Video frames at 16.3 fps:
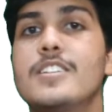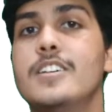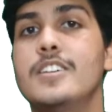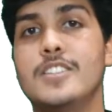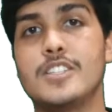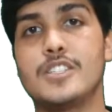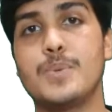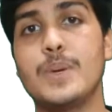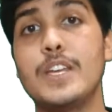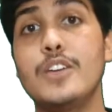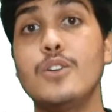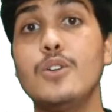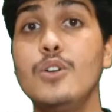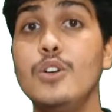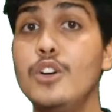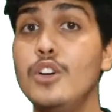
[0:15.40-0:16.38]
In this
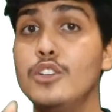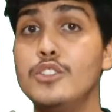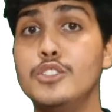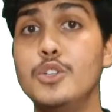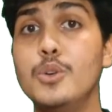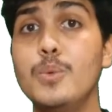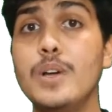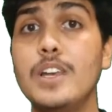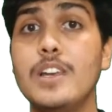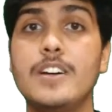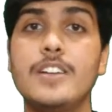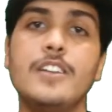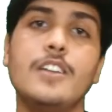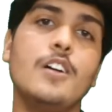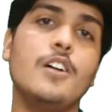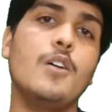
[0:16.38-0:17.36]
video, you will
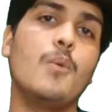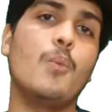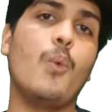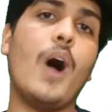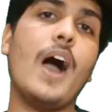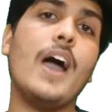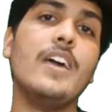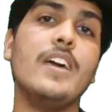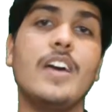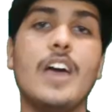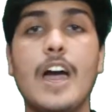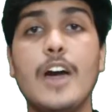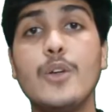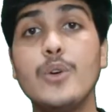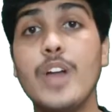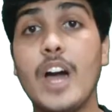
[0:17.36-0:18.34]
learn why
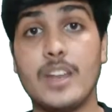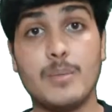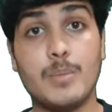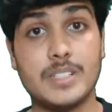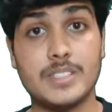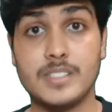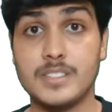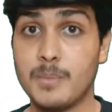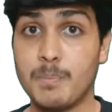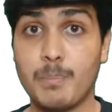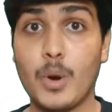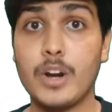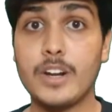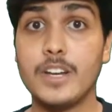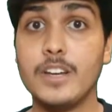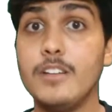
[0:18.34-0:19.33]
aerodynamics is
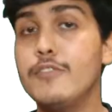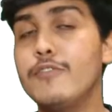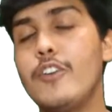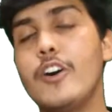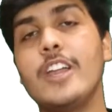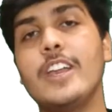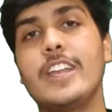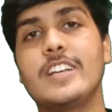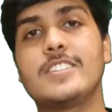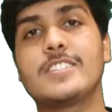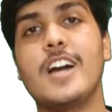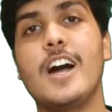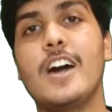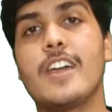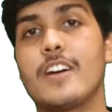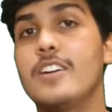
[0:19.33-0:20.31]
important for a race
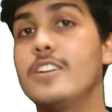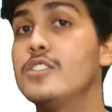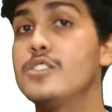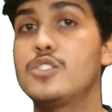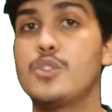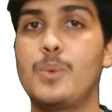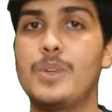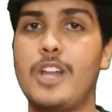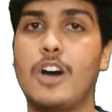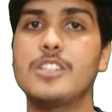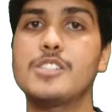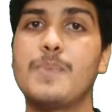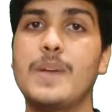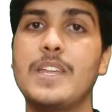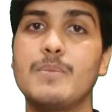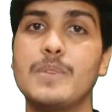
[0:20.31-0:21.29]
car. So without
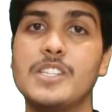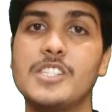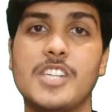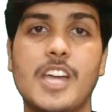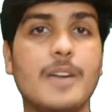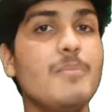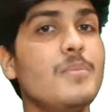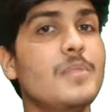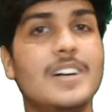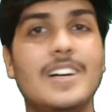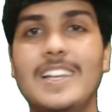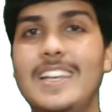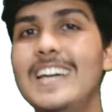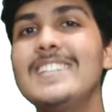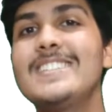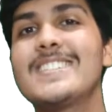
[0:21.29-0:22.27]
spending much time,
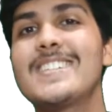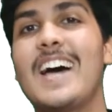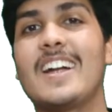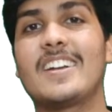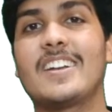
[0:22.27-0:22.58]
let's start